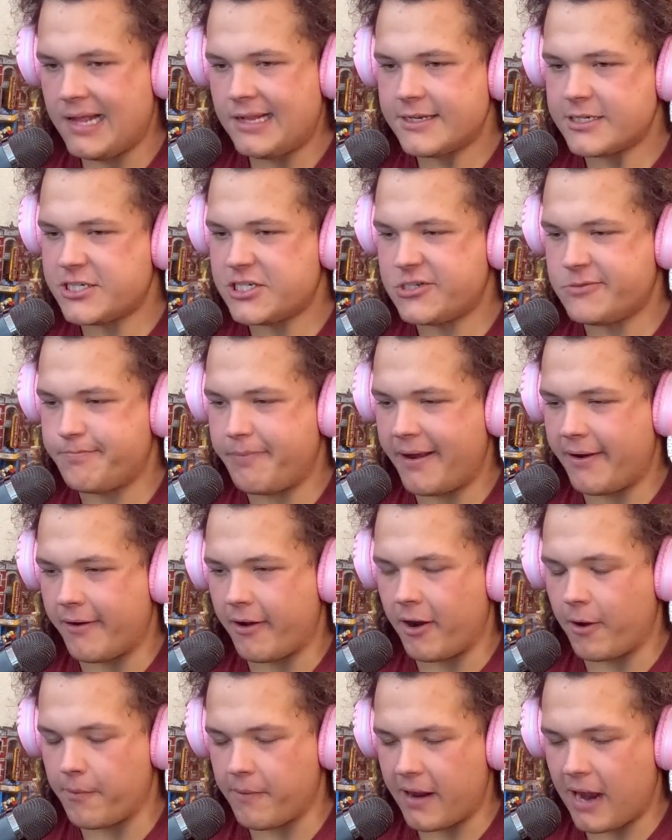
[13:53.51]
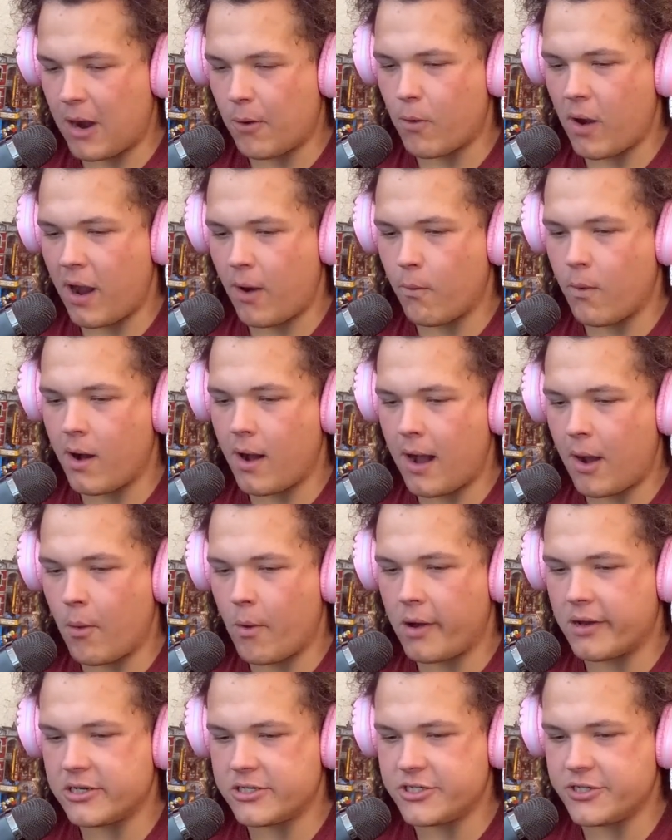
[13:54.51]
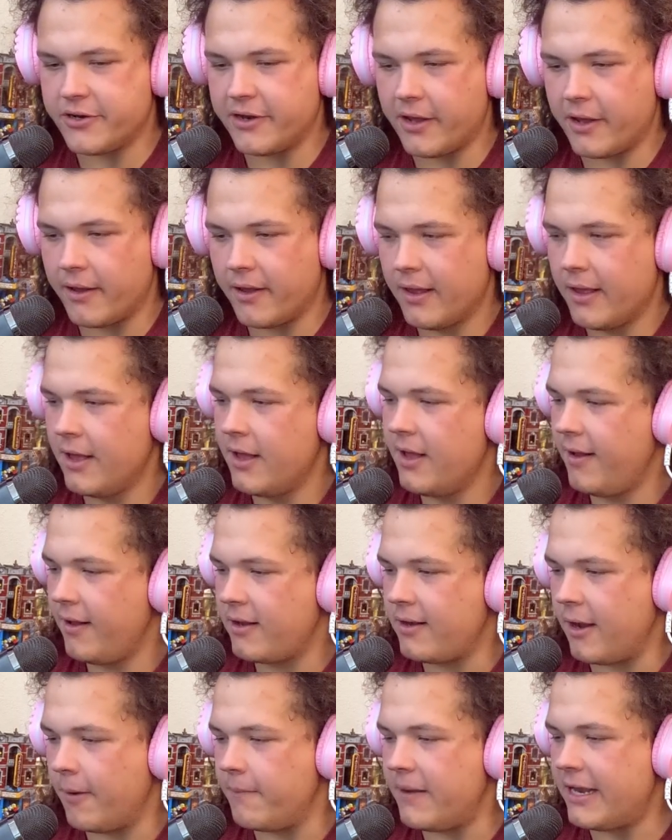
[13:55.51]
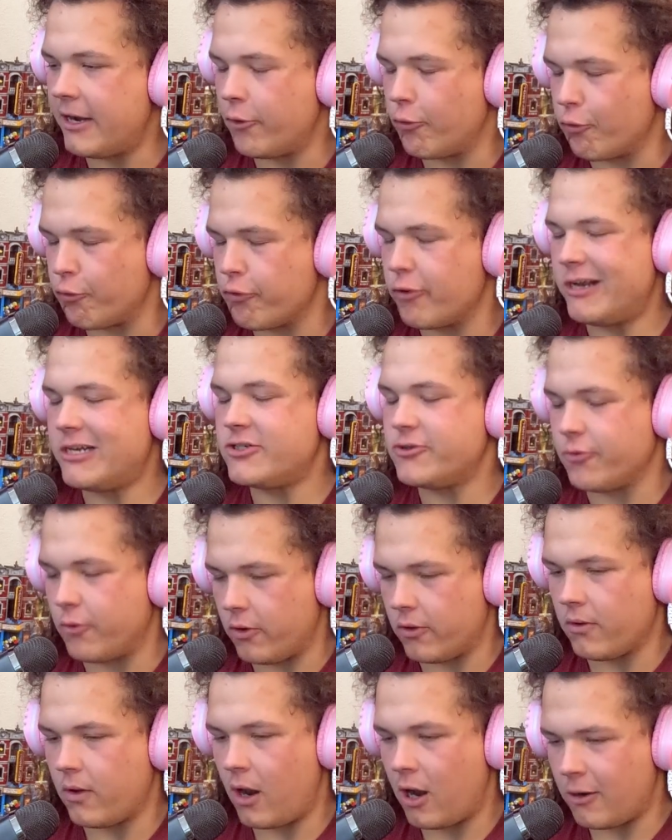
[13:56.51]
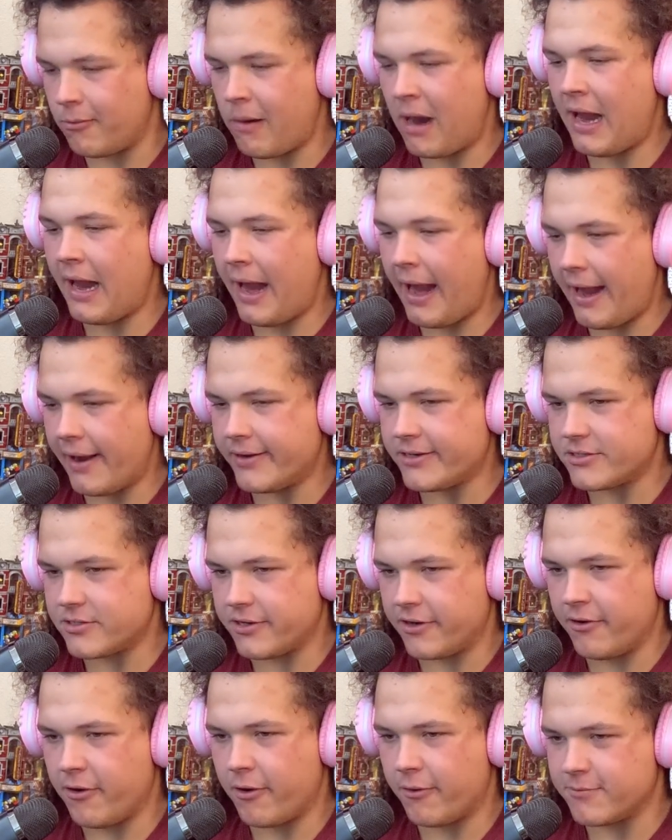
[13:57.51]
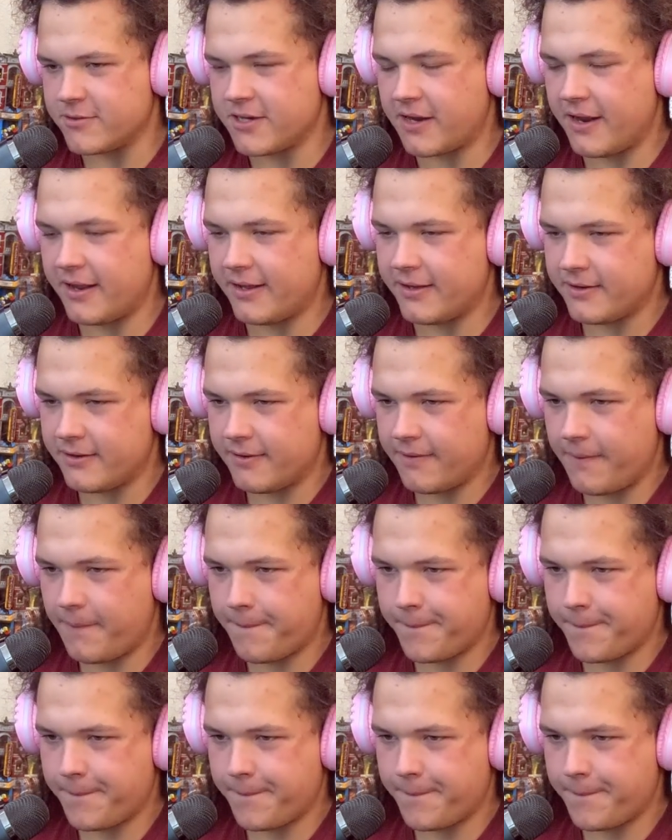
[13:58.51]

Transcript: Spit on me. I want you to commit a ritual on my ass. You know what I'm saying?